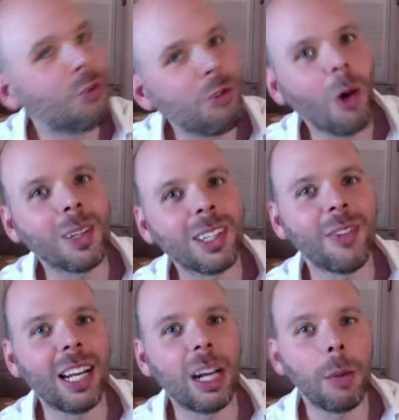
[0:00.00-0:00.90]
grow and
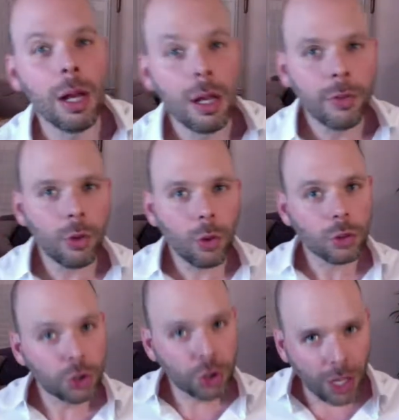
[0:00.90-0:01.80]
develop,
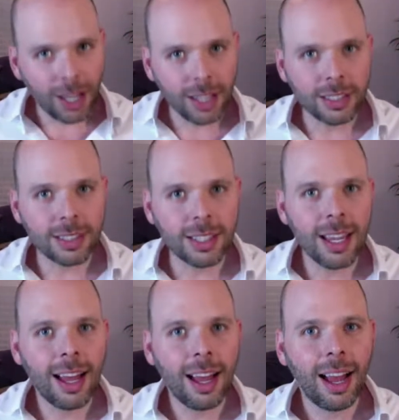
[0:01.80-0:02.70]
not just
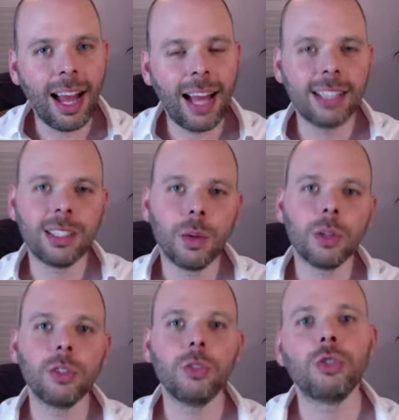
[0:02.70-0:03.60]

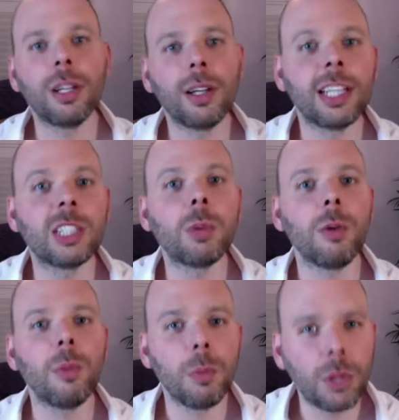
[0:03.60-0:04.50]
someone who's trying to
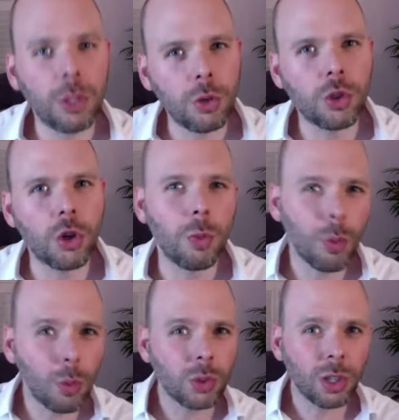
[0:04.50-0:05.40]
experiment with YouTube,
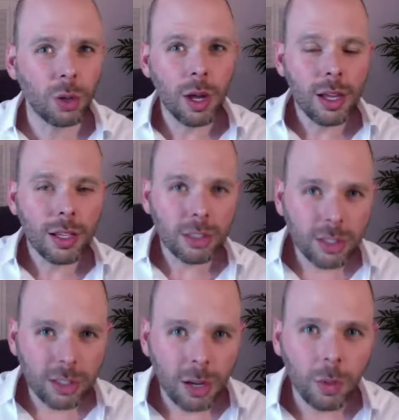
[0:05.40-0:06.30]
but also
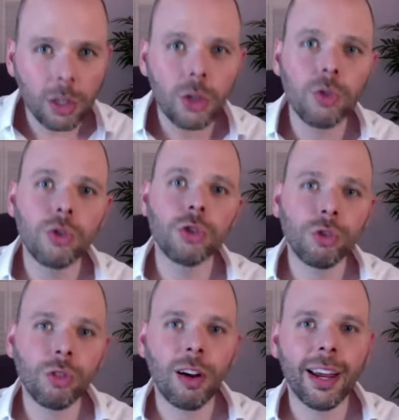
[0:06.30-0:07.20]
someone who's
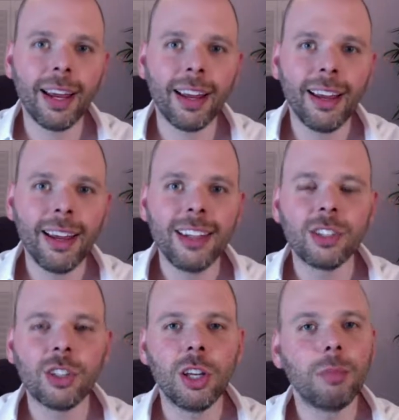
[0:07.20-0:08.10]
trying
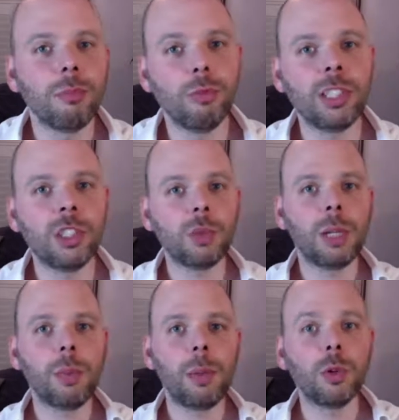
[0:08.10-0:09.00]
to reach as
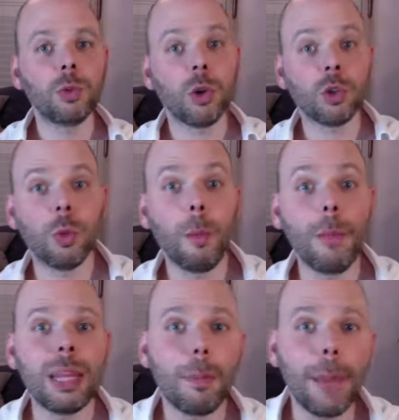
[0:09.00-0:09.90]
many people as possible and
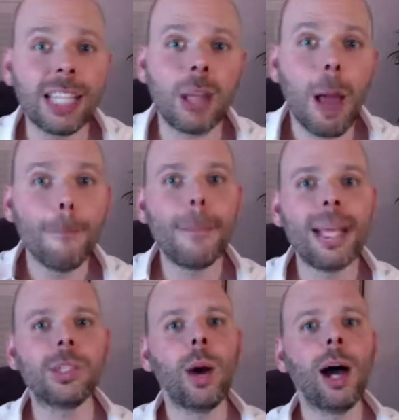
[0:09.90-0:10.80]
be the best
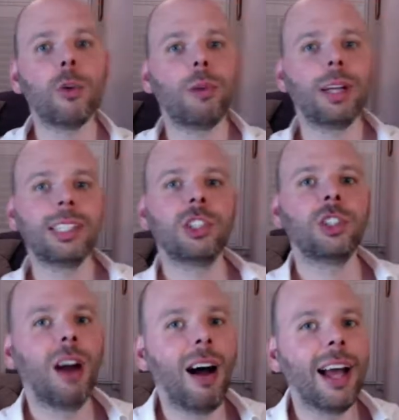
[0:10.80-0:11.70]
mental health
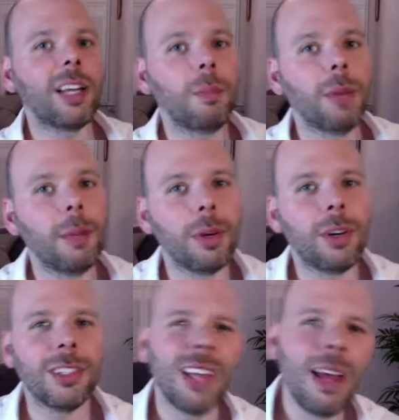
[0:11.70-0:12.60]
practitioner I can be.
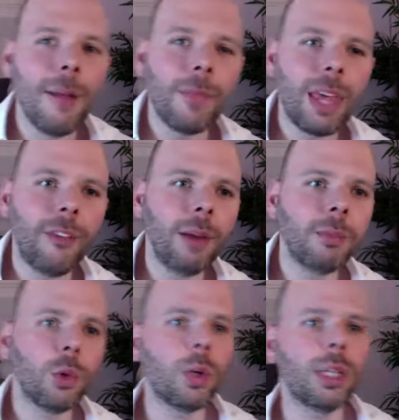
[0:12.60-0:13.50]
Because if
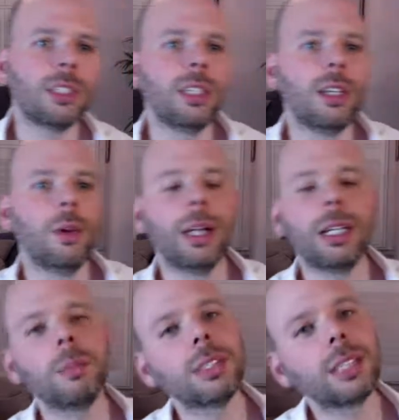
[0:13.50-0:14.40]
I'm talking to you and I'm